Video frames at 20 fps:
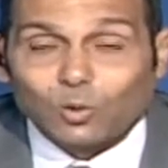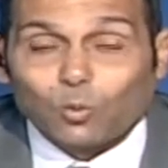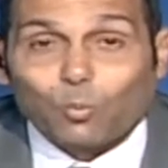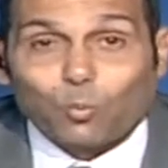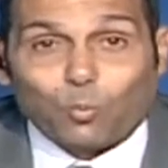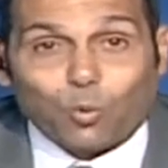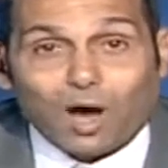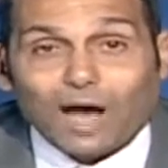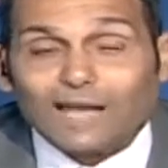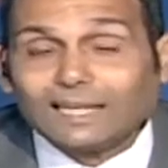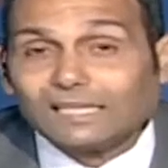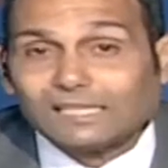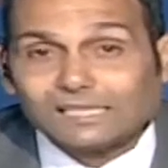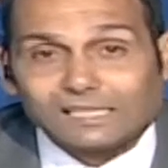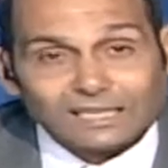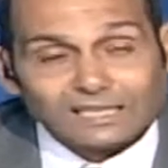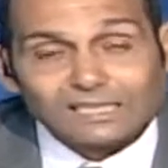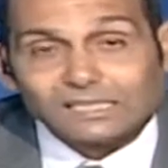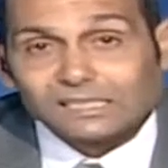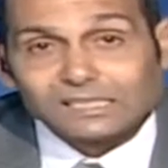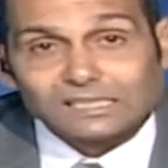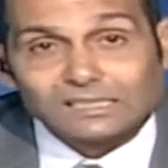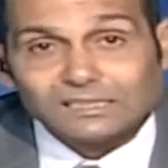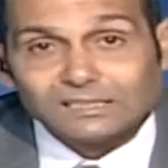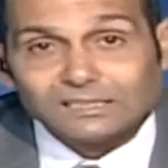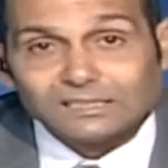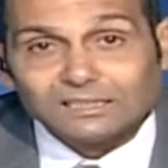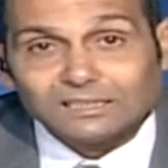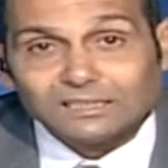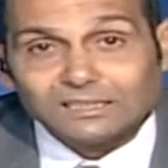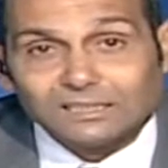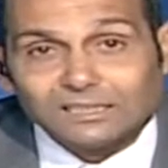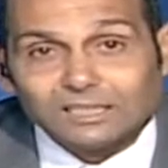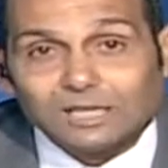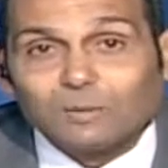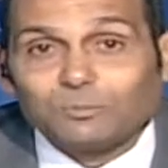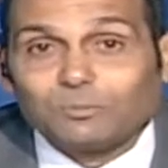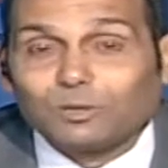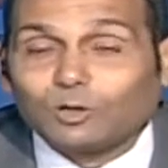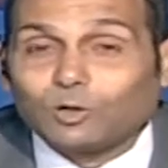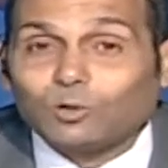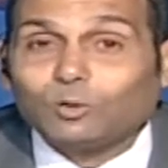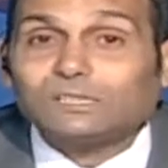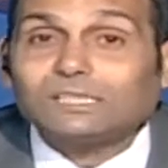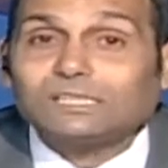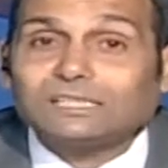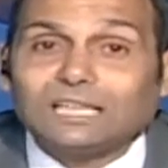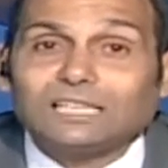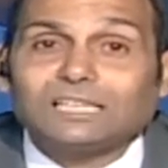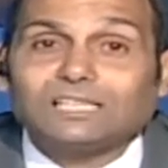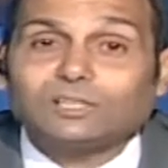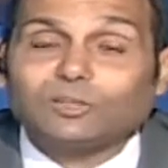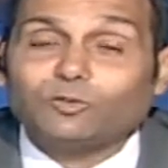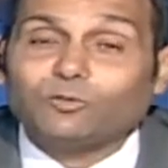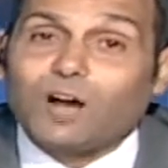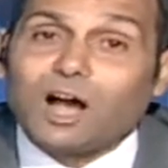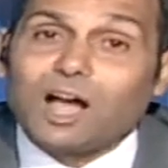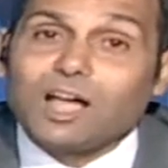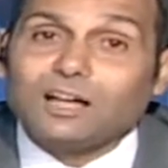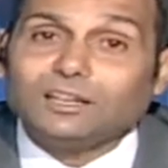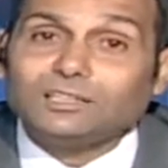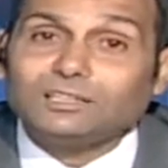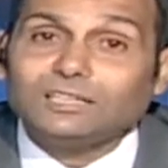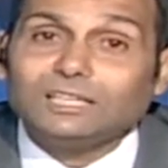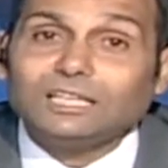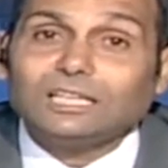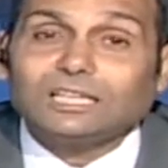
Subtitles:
Why it sinks? Because density of iron